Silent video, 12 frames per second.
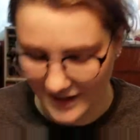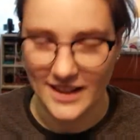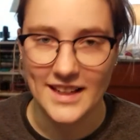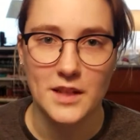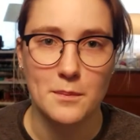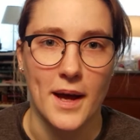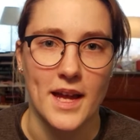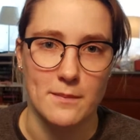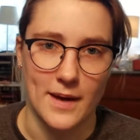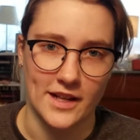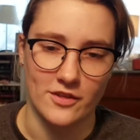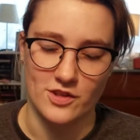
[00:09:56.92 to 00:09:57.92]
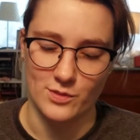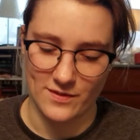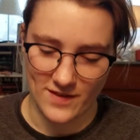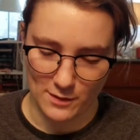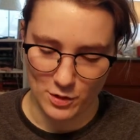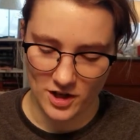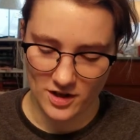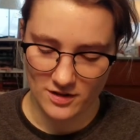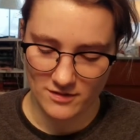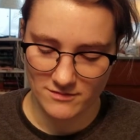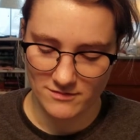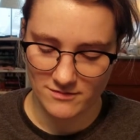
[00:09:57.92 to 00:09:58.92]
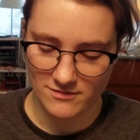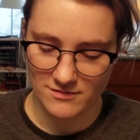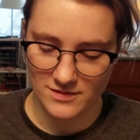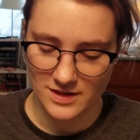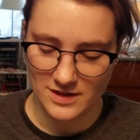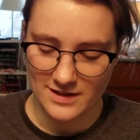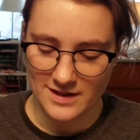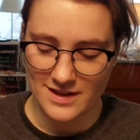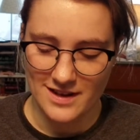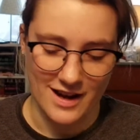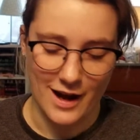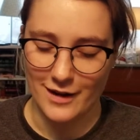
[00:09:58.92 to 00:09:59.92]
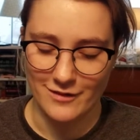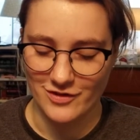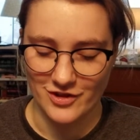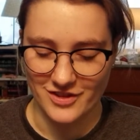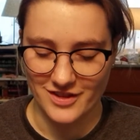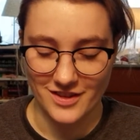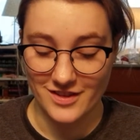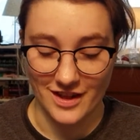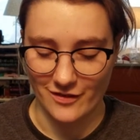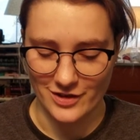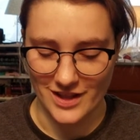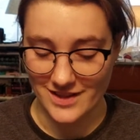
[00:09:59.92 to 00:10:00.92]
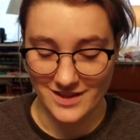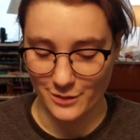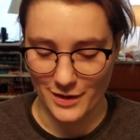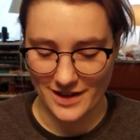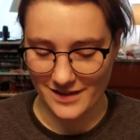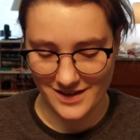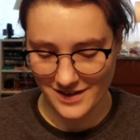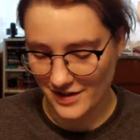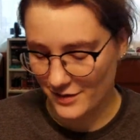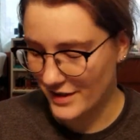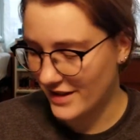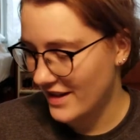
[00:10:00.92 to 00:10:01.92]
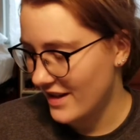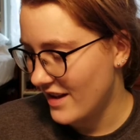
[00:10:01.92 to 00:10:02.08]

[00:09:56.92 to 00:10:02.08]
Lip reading: I like buying patterns with fabric. I've just discovered that's the way I like to do it.